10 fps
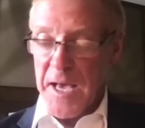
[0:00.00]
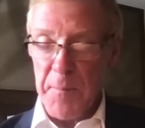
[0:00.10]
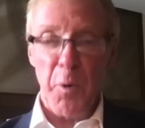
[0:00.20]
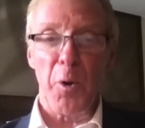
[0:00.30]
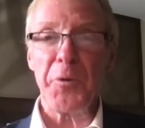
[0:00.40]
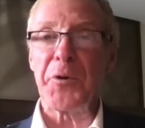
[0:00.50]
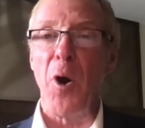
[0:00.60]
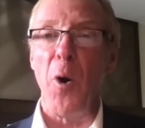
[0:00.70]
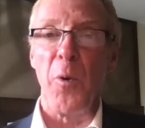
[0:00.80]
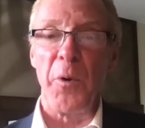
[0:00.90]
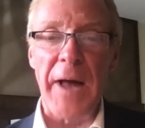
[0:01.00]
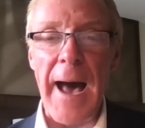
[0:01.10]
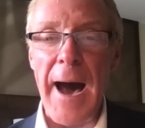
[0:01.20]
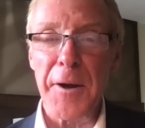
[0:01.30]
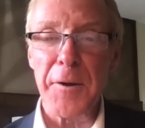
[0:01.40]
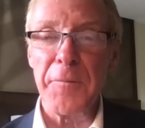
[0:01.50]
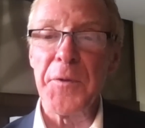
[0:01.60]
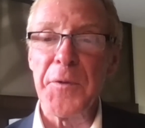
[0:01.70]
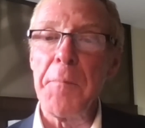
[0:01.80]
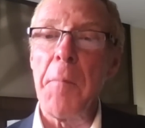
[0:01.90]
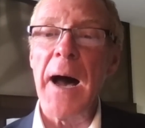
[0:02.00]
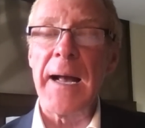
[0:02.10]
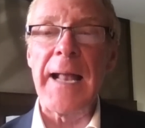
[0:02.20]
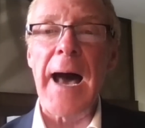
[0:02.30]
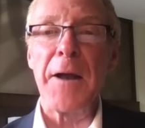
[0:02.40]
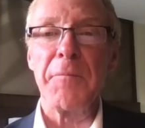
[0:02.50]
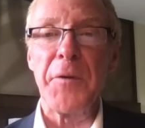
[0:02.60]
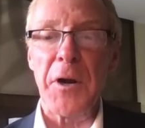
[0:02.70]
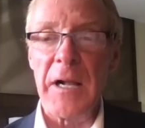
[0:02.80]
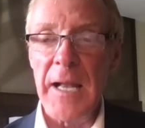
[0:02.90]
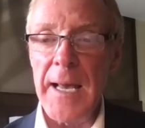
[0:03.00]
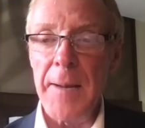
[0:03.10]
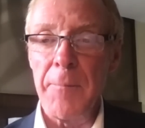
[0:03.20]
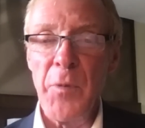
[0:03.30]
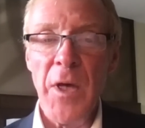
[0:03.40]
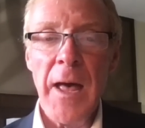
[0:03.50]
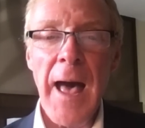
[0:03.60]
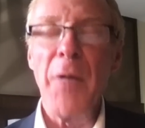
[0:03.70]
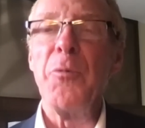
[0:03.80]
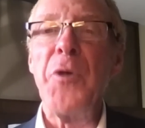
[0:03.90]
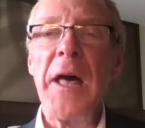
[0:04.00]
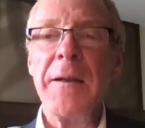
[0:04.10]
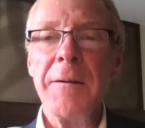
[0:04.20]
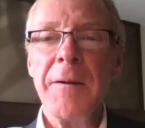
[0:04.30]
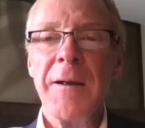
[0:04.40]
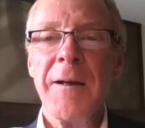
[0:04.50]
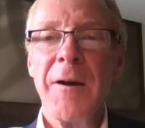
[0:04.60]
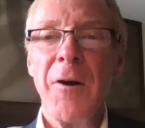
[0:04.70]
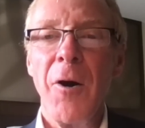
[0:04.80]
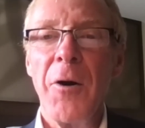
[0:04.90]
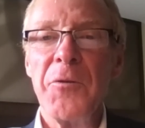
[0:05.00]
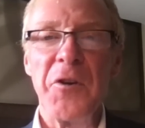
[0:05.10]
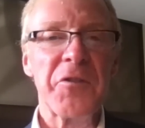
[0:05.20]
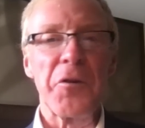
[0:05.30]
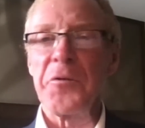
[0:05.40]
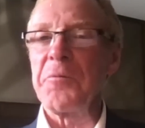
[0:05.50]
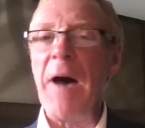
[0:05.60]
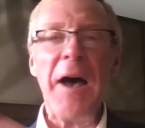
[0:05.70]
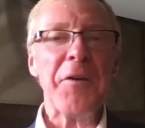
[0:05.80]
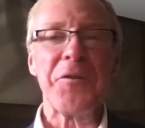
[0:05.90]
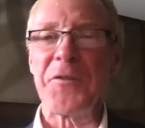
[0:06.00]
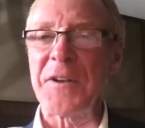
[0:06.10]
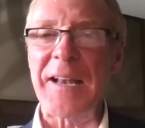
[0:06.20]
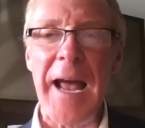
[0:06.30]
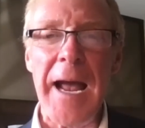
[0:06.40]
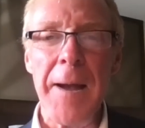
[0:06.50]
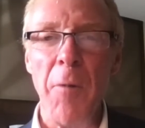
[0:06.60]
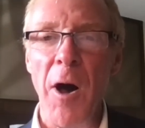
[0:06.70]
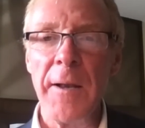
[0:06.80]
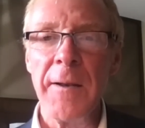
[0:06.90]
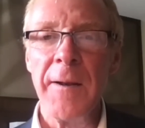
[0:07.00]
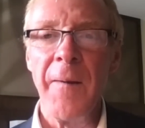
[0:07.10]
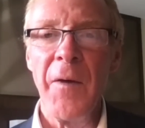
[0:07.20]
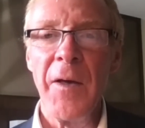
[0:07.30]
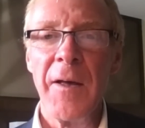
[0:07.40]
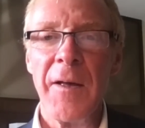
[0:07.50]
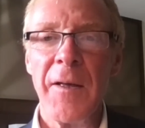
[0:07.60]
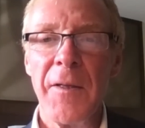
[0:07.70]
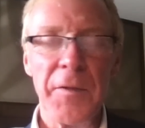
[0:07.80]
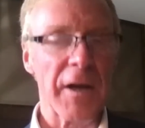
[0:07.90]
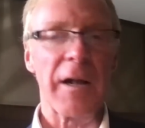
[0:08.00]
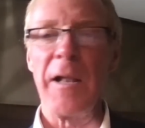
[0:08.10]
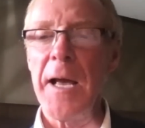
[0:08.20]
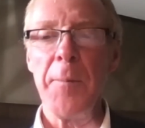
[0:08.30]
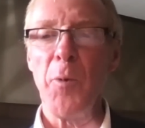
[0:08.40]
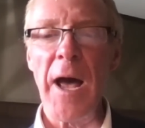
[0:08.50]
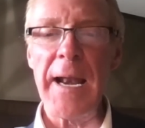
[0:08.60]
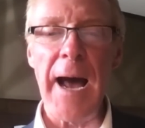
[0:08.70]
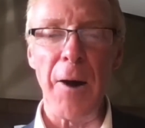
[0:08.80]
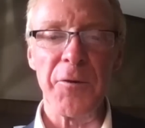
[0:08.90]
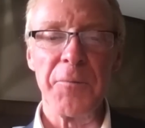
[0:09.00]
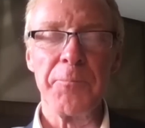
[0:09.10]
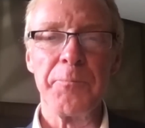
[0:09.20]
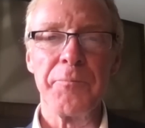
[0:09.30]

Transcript: they pulled gold out of the mine, out of their claim. And then, just as fast as it came on, the claim ran out.